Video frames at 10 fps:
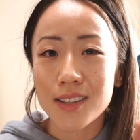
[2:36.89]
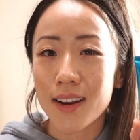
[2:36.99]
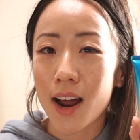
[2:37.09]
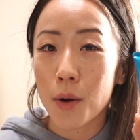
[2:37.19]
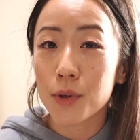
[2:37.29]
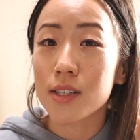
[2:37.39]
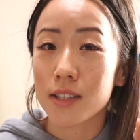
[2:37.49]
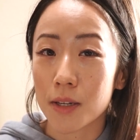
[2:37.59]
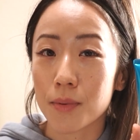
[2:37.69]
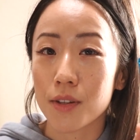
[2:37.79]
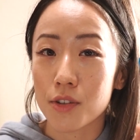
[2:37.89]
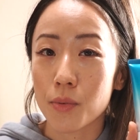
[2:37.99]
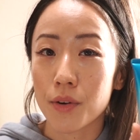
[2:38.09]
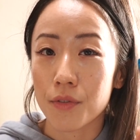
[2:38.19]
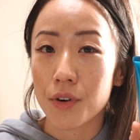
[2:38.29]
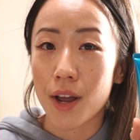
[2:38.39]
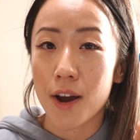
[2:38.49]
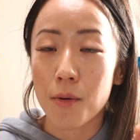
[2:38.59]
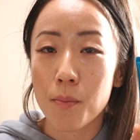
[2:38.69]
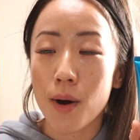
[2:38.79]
then I would skip this one for now.